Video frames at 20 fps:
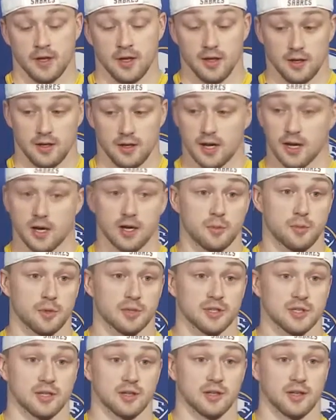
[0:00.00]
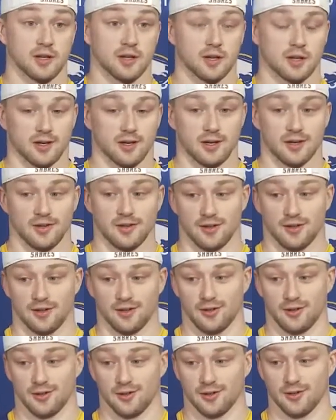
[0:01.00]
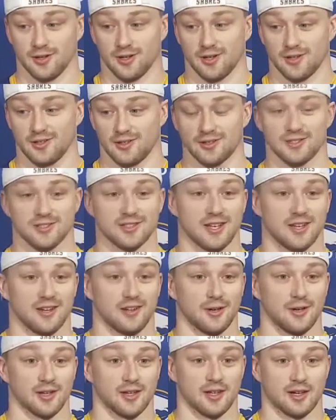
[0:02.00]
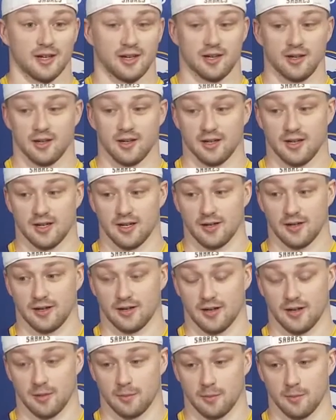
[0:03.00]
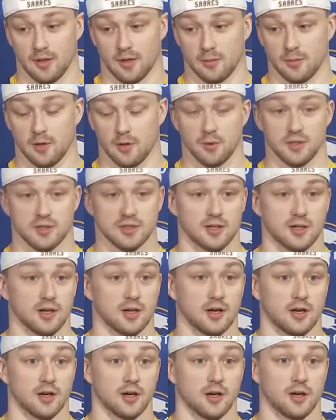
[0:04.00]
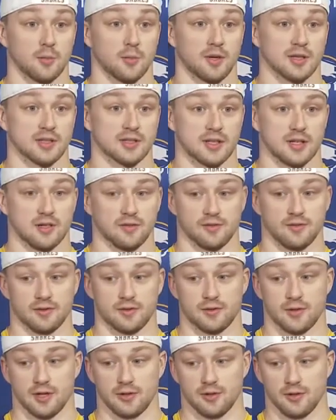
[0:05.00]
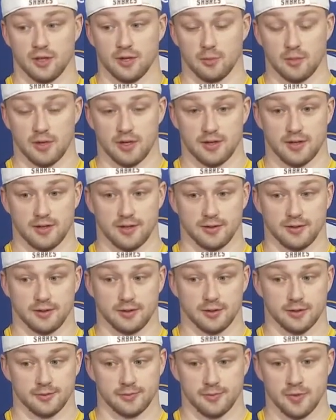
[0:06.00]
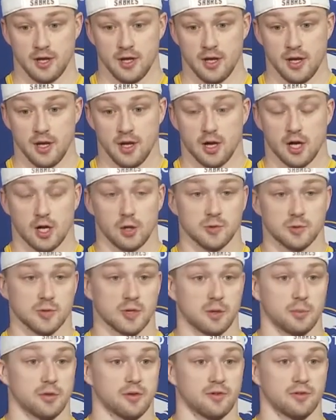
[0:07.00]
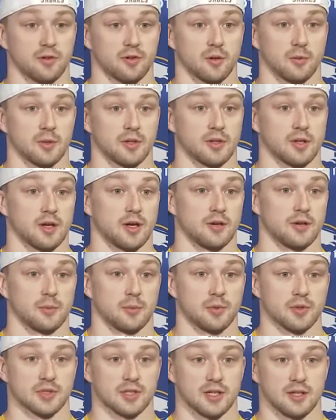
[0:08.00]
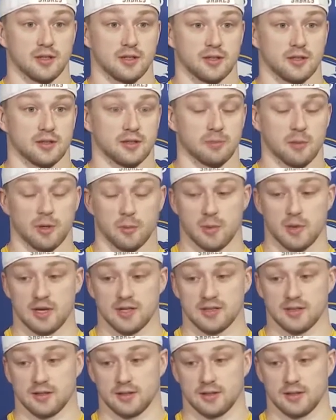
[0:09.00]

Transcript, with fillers: Yeah, hundred percent. I think you uh, you said it right there. Uh, I'm I'm always uh, hard on myself and trying to get better, and you know, always want to perform at hundred percent and at my best.